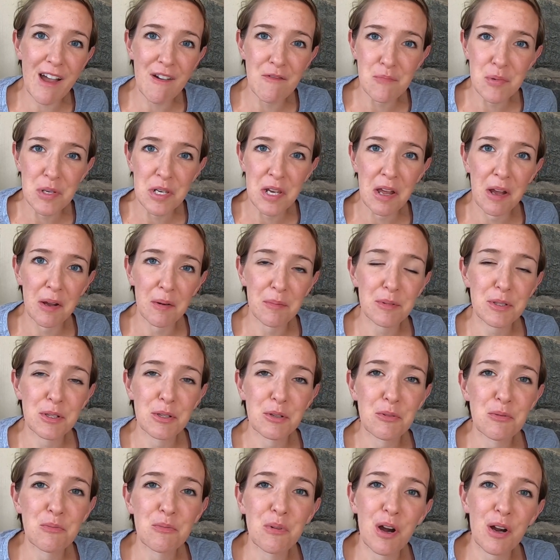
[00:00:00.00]
have been up
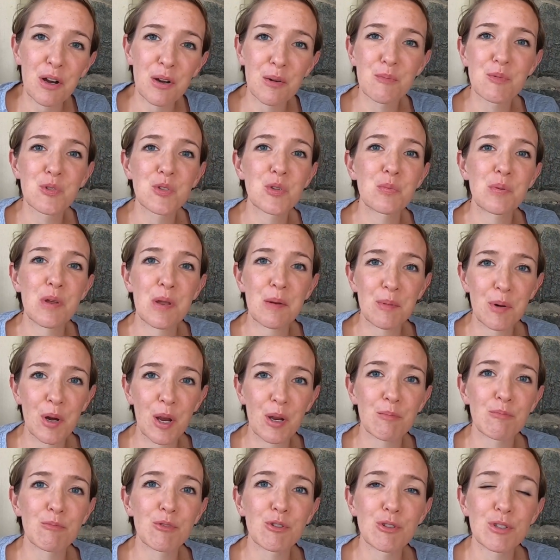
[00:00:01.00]
to. Welcome to Paper
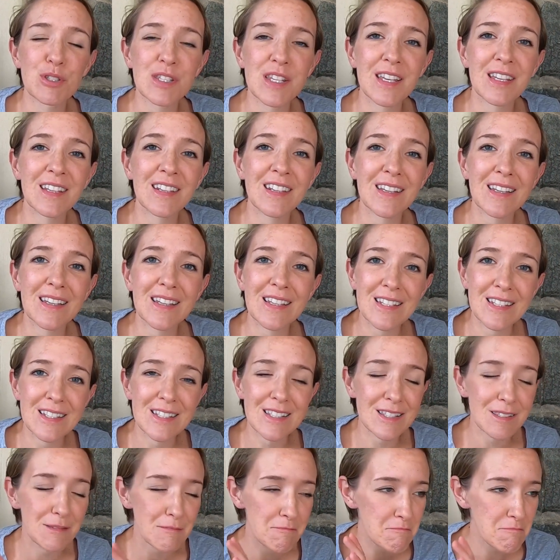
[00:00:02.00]
and Moose. It
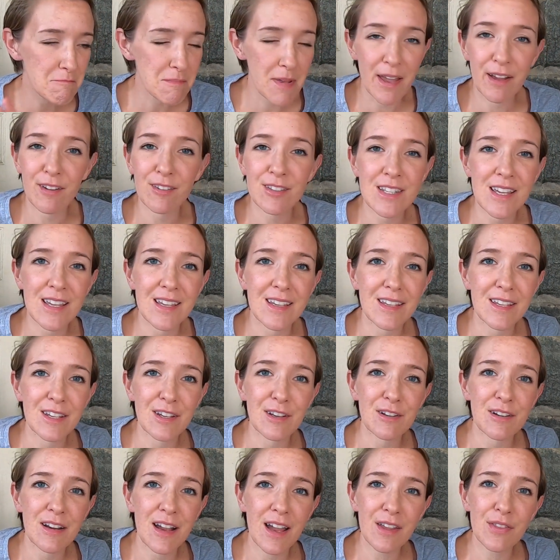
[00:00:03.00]
is mail day
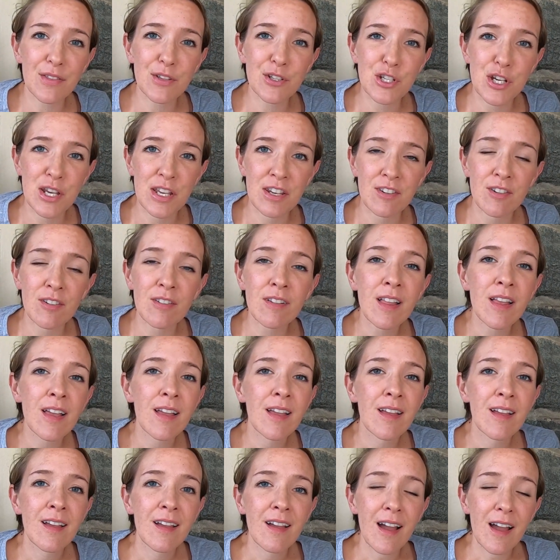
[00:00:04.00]
here at the channel.
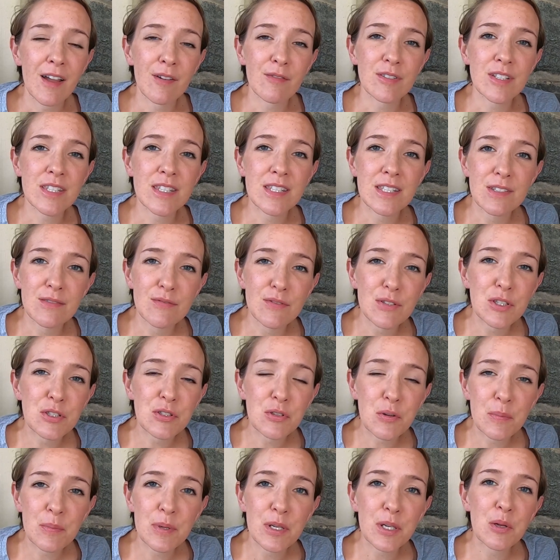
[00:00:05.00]
I receive
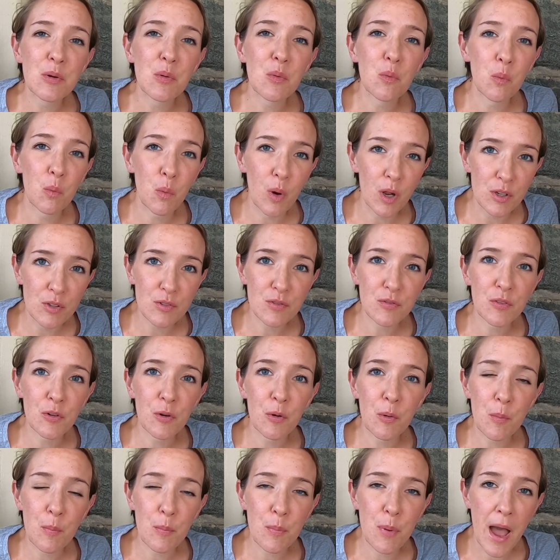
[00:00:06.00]
so many
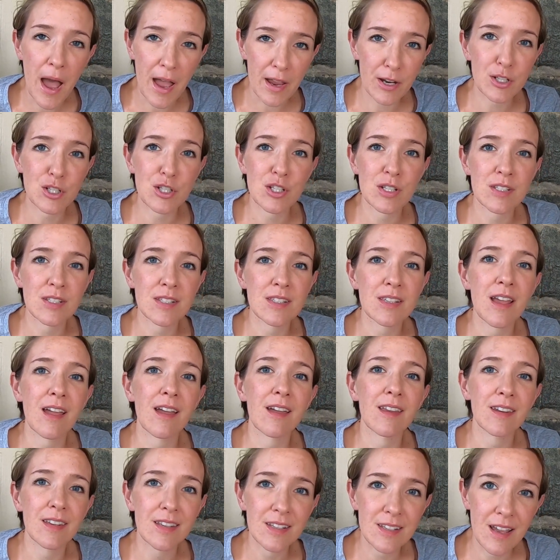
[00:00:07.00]
wonderful packages,
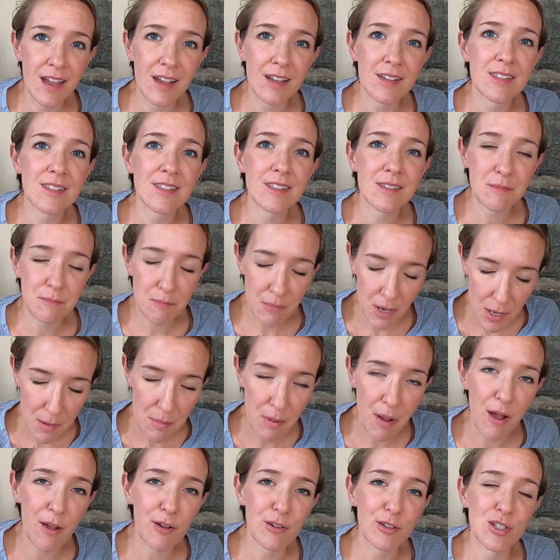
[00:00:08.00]
and yes, my
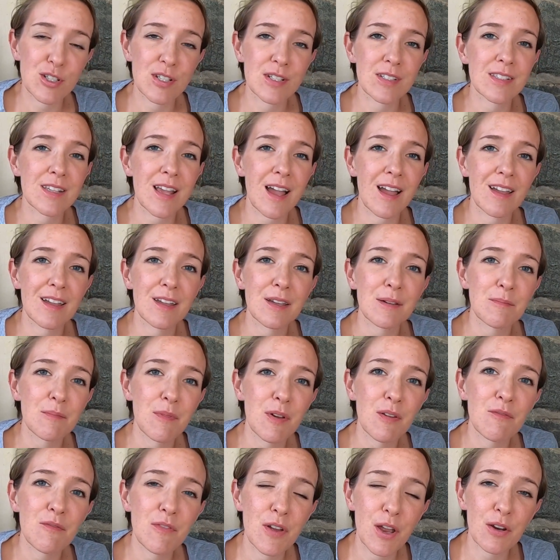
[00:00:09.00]
apologies, I
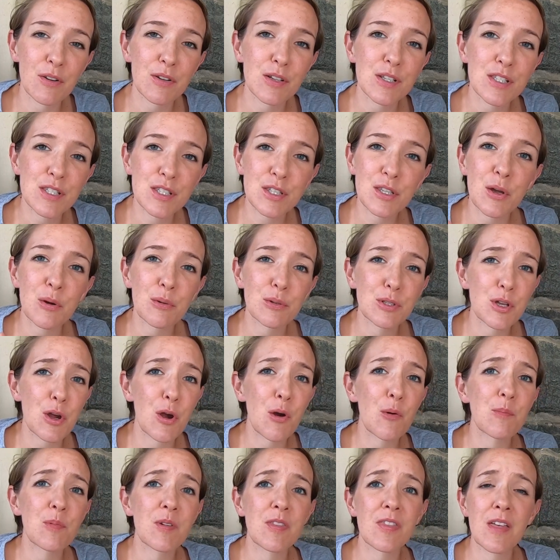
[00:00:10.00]
am very slow to
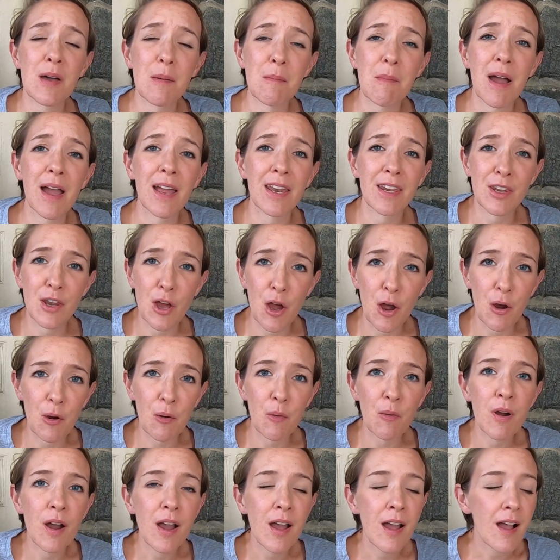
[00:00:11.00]
open them. I
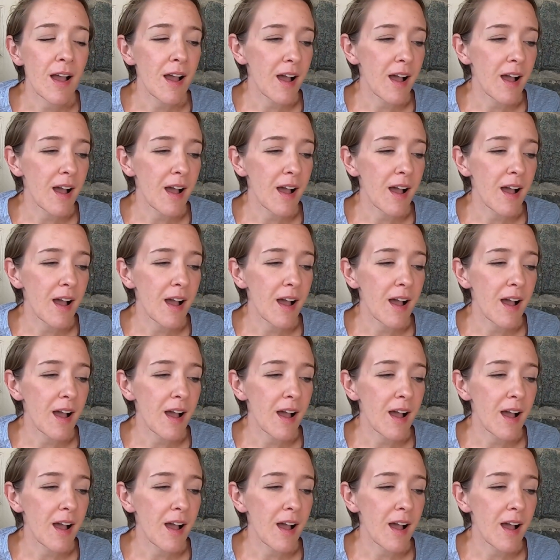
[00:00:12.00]
know.